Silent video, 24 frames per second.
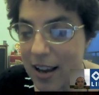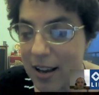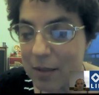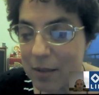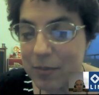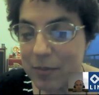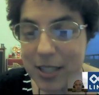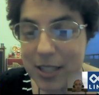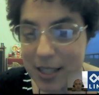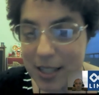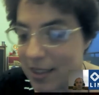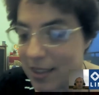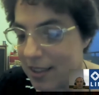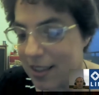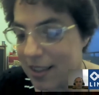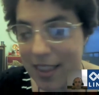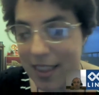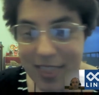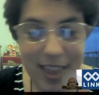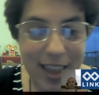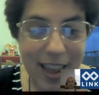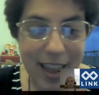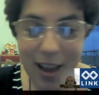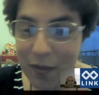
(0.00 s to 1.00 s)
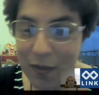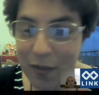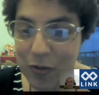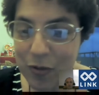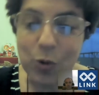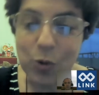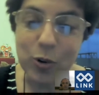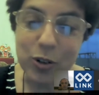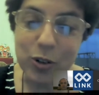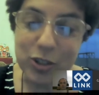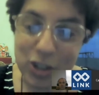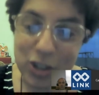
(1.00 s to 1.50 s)
did they have
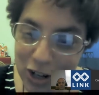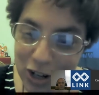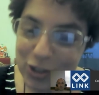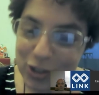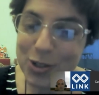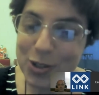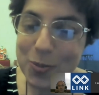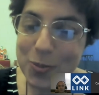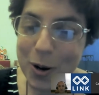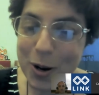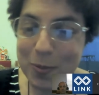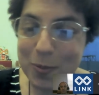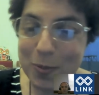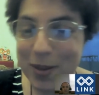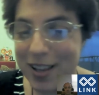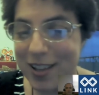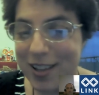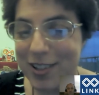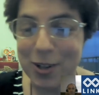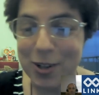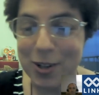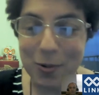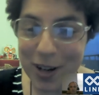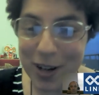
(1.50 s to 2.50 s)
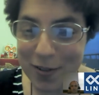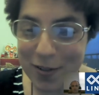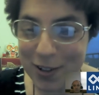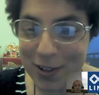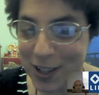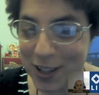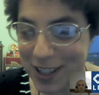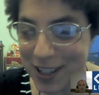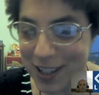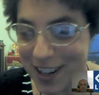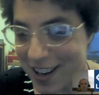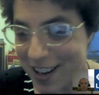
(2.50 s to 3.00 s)
fewer doctor's appointments or
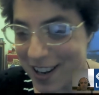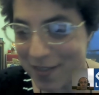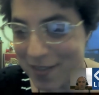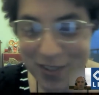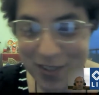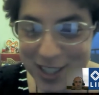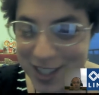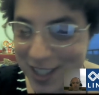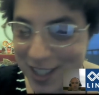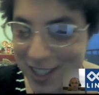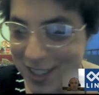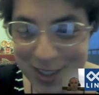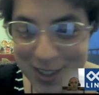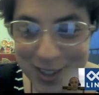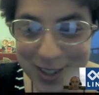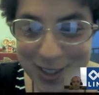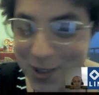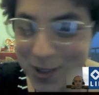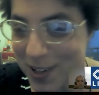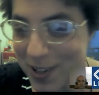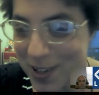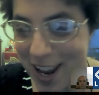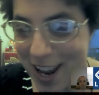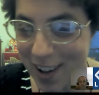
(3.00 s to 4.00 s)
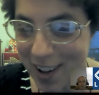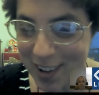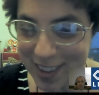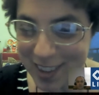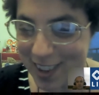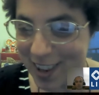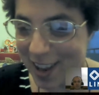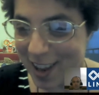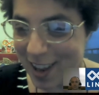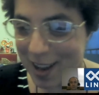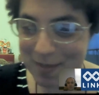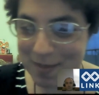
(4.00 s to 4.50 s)
whatever, visits to student health
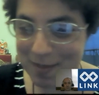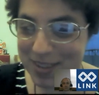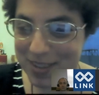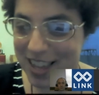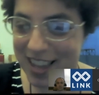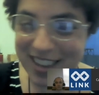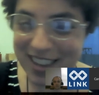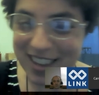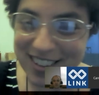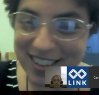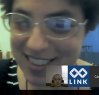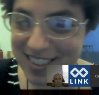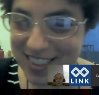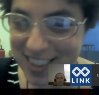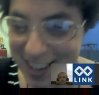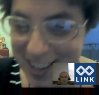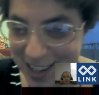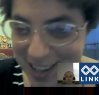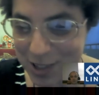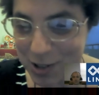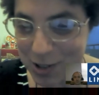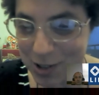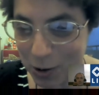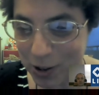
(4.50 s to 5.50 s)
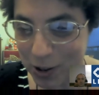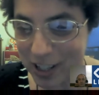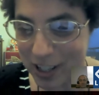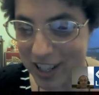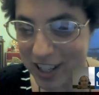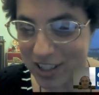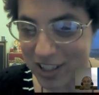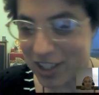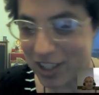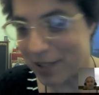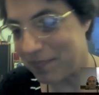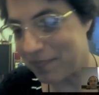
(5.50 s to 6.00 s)
than the control
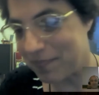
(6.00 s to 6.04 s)
condition?